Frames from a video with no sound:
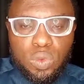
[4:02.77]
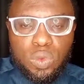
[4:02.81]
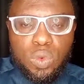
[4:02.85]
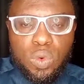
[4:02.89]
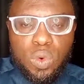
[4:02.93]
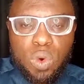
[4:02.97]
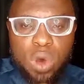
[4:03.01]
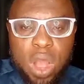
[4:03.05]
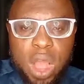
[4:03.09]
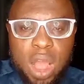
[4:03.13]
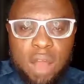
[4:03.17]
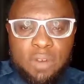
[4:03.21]

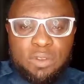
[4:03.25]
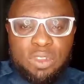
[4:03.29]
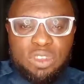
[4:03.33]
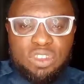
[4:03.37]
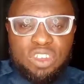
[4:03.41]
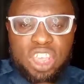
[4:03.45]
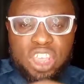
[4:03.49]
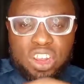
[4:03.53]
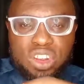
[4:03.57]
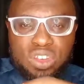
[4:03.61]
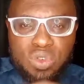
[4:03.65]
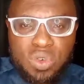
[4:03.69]
who
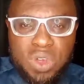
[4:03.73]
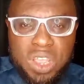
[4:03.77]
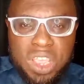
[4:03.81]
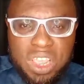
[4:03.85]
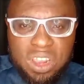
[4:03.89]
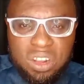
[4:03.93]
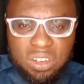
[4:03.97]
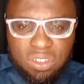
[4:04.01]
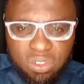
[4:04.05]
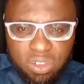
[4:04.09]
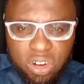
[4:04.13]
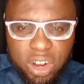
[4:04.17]
have
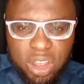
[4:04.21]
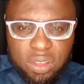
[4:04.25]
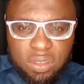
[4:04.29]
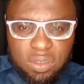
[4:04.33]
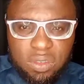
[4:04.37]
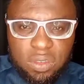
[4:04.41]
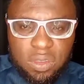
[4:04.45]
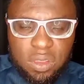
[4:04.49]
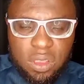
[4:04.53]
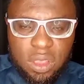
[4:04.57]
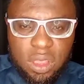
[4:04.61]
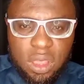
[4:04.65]
genuine
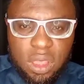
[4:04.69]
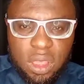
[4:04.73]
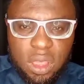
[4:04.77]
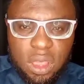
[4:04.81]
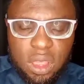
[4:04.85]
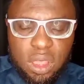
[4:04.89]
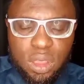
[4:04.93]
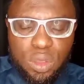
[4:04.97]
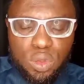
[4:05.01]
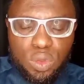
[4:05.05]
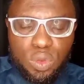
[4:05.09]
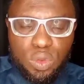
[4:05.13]
interest
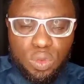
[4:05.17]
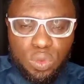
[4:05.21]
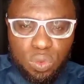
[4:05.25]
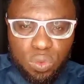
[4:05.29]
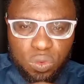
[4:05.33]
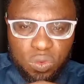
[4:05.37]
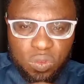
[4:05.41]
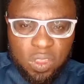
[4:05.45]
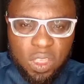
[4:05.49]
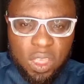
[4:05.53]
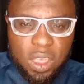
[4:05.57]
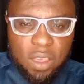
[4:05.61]

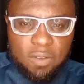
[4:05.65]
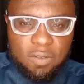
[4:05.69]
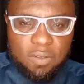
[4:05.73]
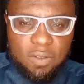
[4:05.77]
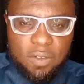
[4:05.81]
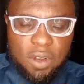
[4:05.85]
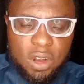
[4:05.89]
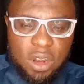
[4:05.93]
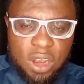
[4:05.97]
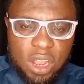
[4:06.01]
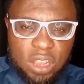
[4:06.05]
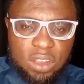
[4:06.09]
to
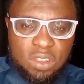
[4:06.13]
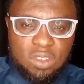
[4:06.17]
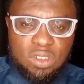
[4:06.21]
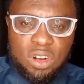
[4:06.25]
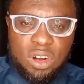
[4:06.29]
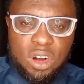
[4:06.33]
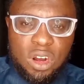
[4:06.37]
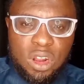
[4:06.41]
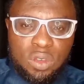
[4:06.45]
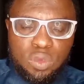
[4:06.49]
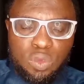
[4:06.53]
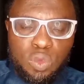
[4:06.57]
serve
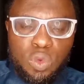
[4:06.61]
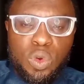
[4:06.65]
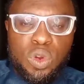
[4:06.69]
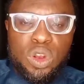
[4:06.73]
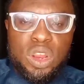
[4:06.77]
Nigerians.